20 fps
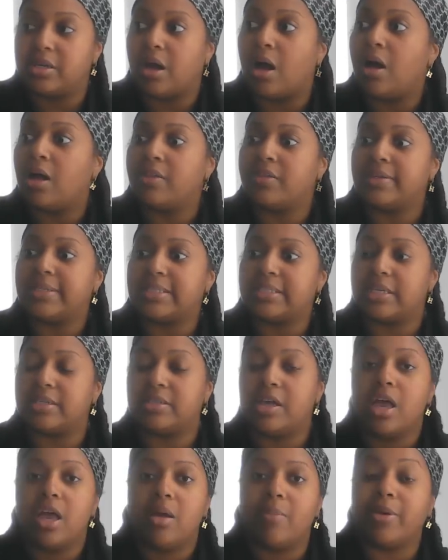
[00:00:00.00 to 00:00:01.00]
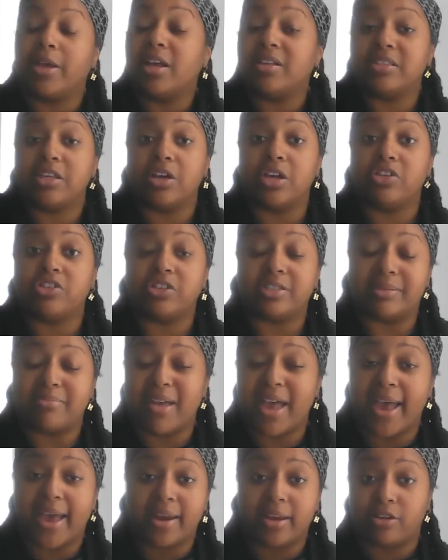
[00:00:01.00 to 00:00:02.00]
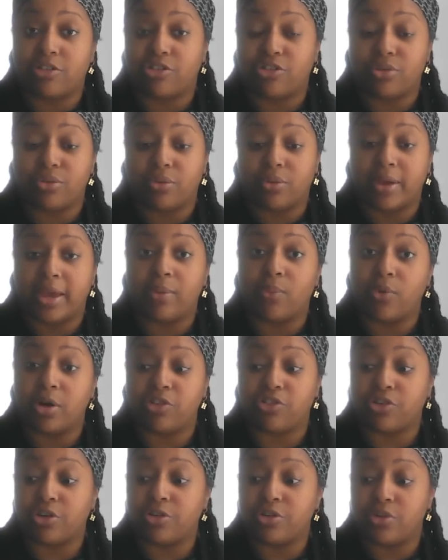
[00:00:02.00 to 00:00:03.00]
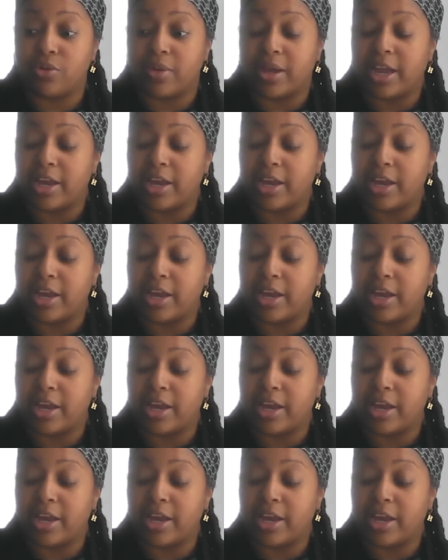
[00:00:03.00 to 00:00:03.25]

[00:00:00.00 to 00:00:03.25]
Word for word: all these things, because they're just mad at you and what you're doing.